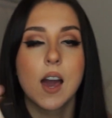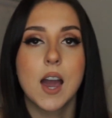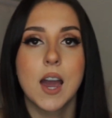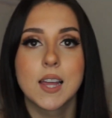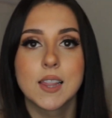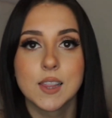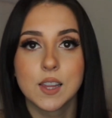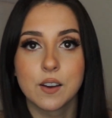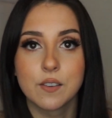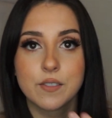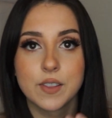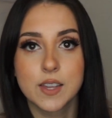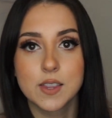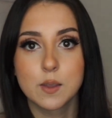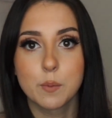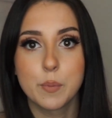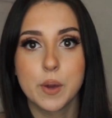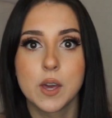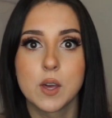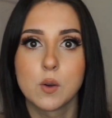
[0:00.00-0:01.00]
I love like
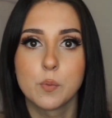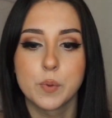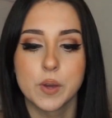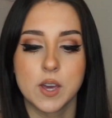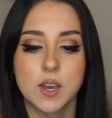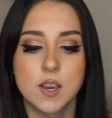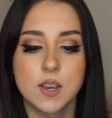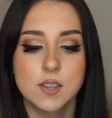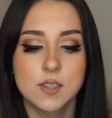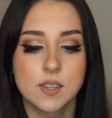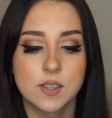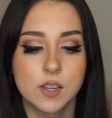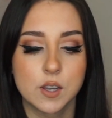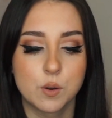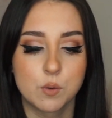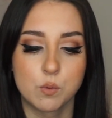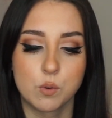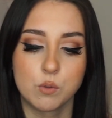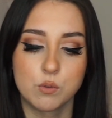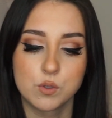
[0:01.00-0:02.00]
the pale pinks and like
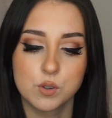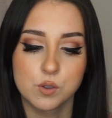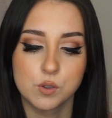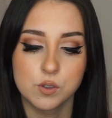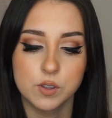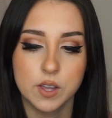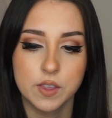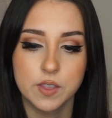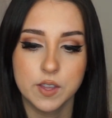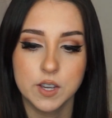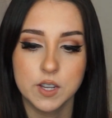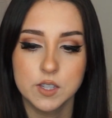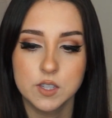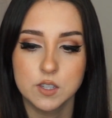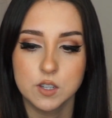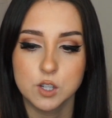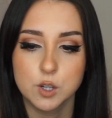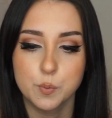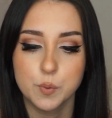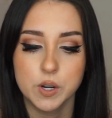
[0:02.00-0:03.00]
rose gold. I think it's
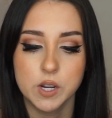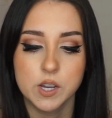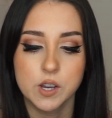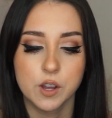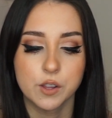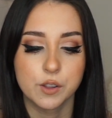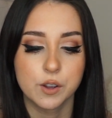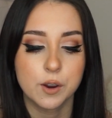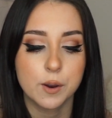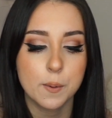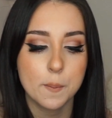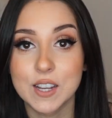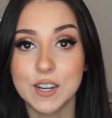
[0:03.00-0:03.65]
such a pretty color.